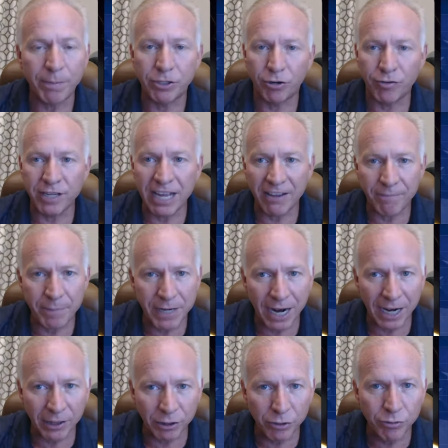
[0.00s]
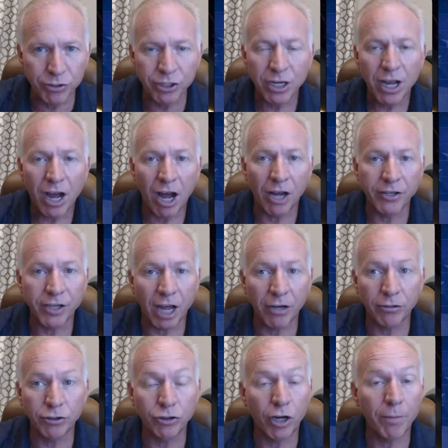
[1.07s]
He turned the FBI loose on
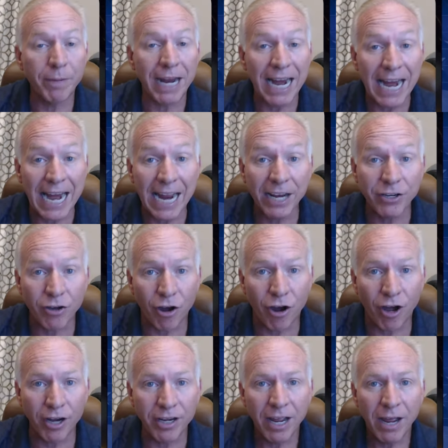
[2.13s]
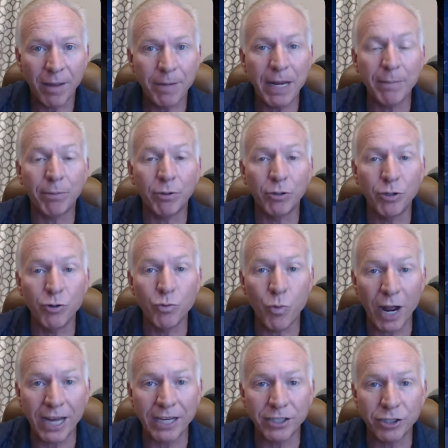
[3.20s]
Donald Trump and on people who
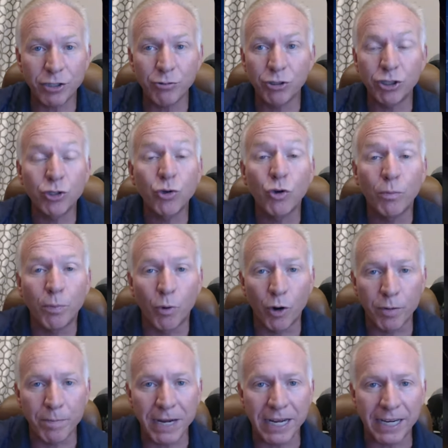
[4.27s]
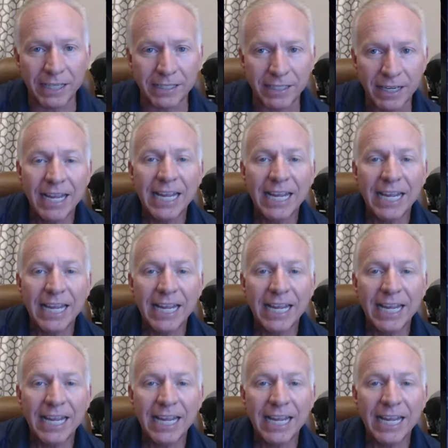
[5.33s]
went to school board meetings.